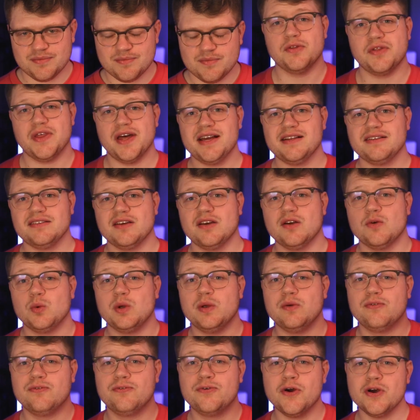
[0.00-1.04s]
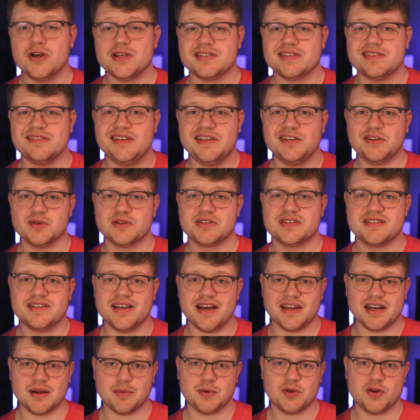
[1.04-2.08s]
For that, we first need to
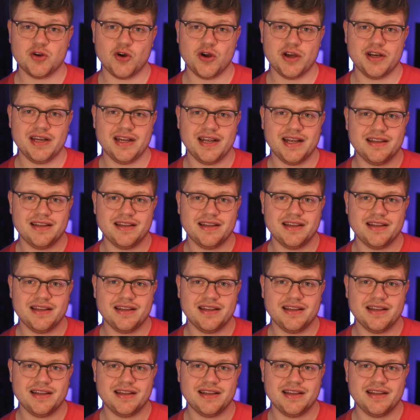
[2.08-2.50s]
start up Koin